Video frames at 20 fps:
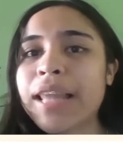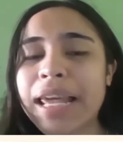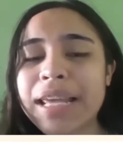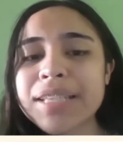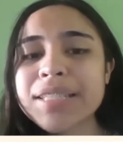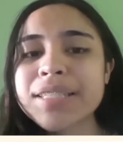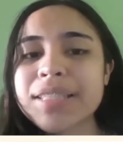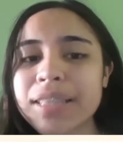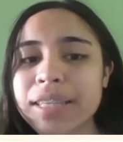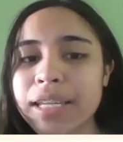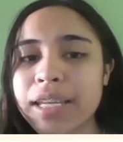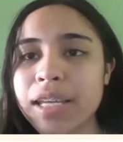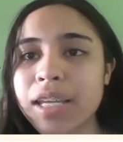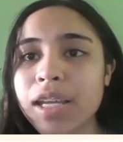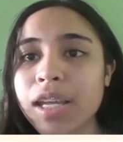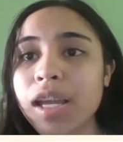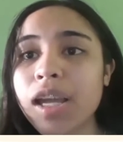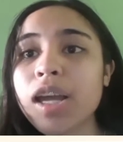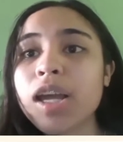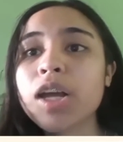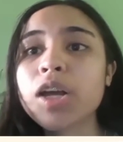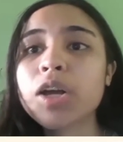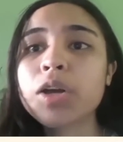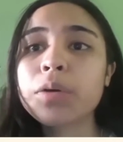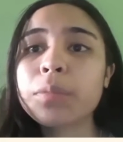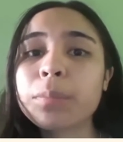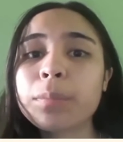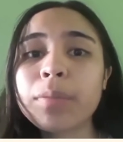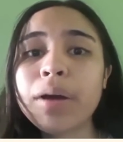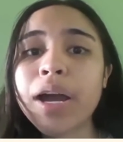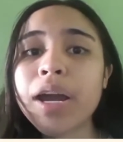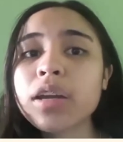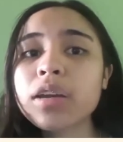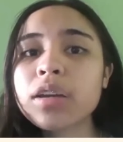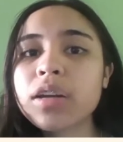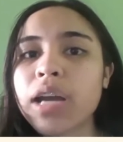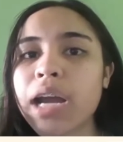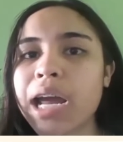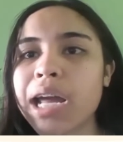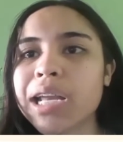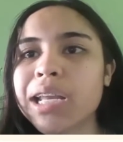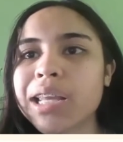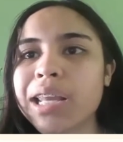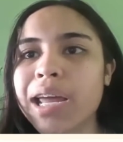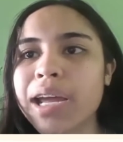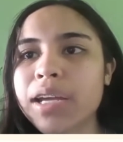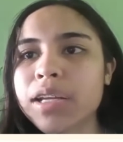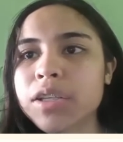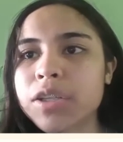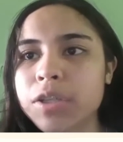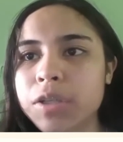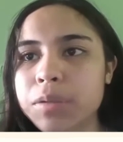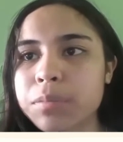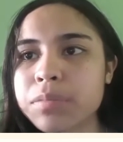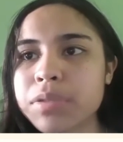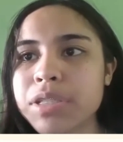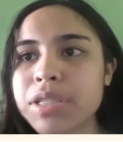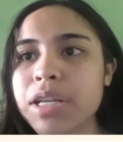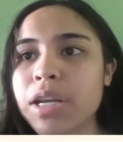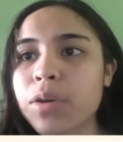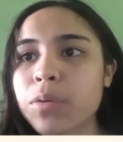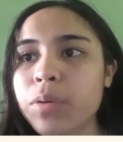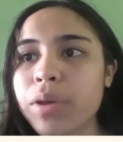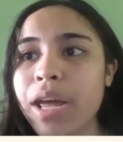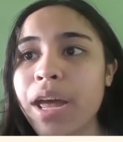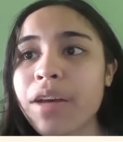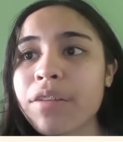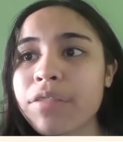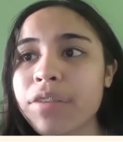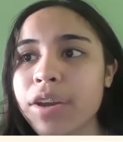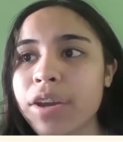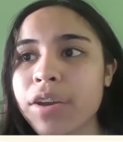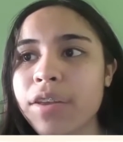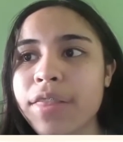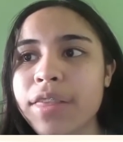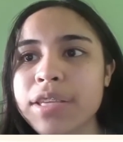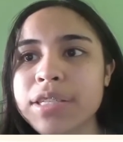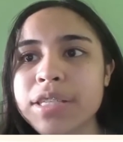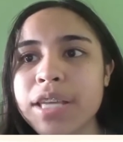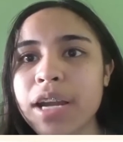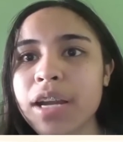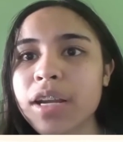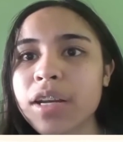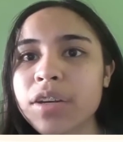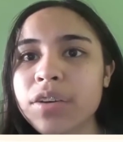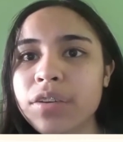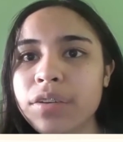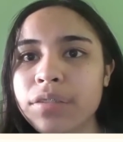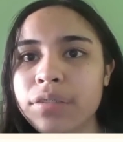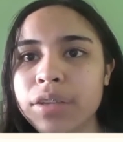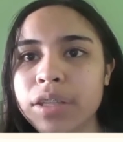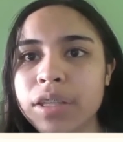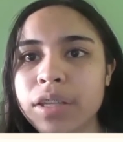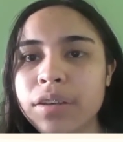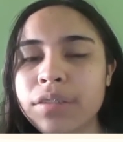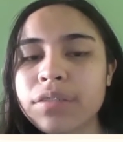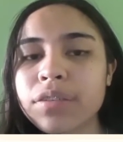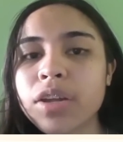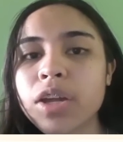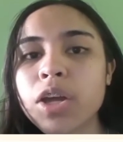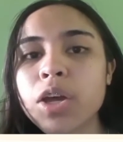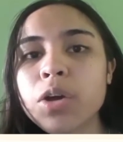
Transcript: Lastly, combine or add like terms, and we have here the second derivative,